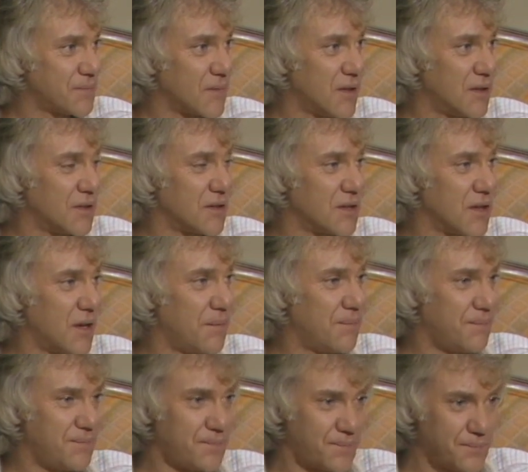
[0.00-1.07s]
And
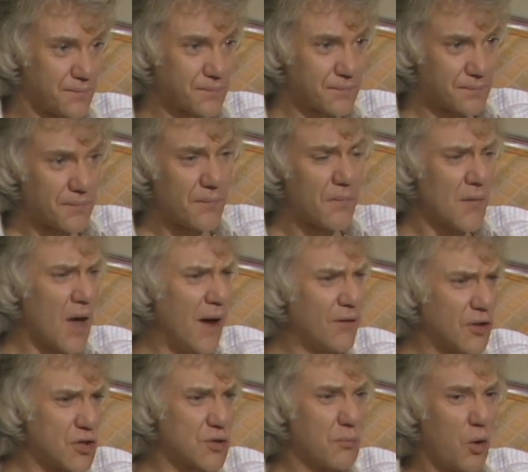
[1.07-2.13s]
um, I've
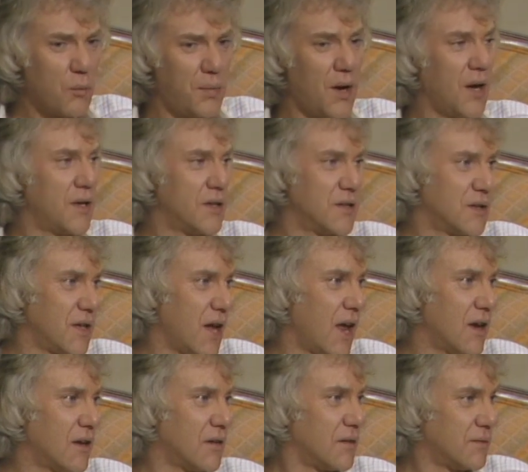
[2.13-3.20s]
got a small part in it at the
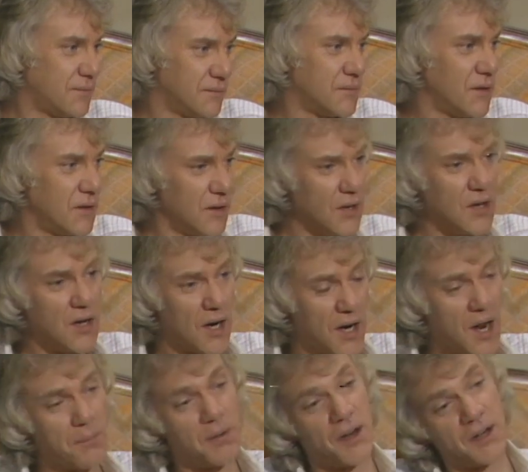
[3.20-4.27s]
end.
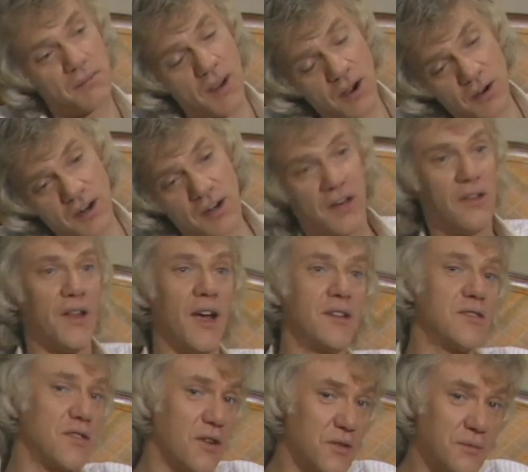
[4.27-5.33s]
And I play an American in
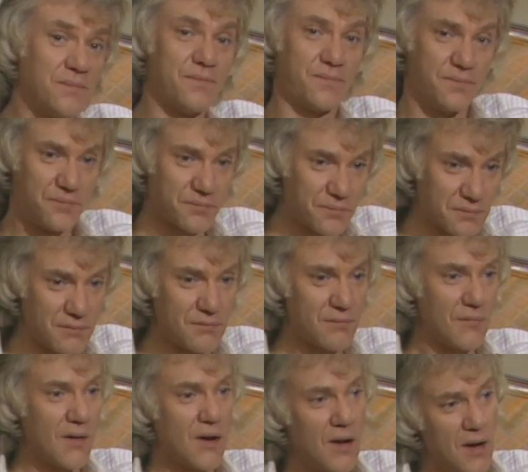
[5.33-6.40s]
that, so,
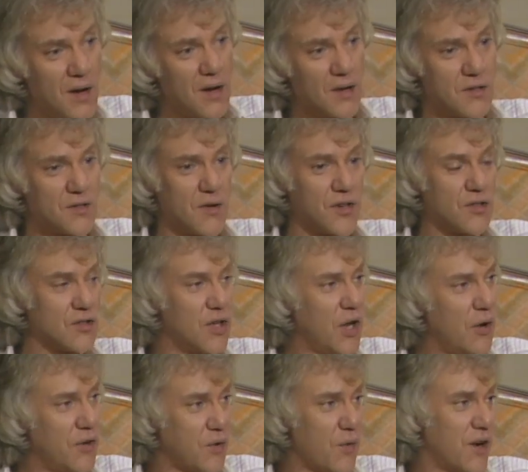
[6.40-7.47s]
so I just
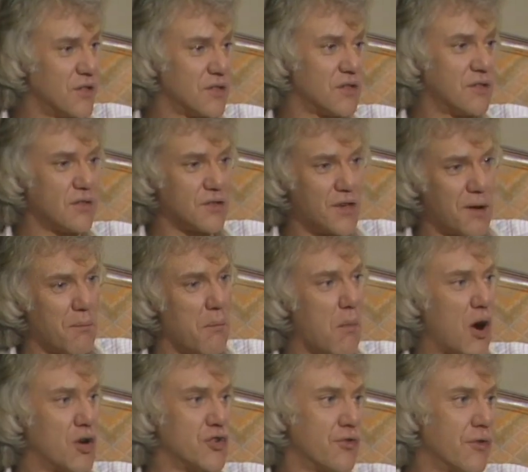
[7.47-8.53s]
lower the register and say,
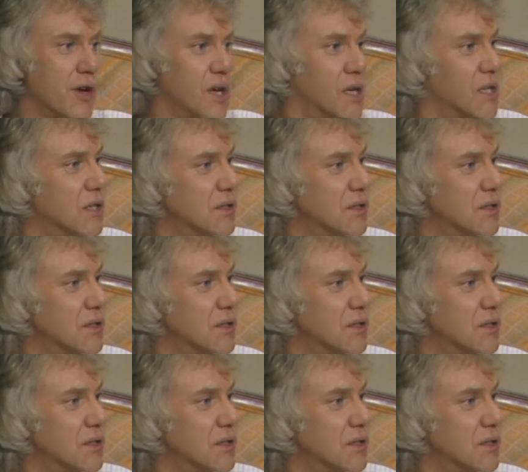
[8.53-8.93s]
Marjorie.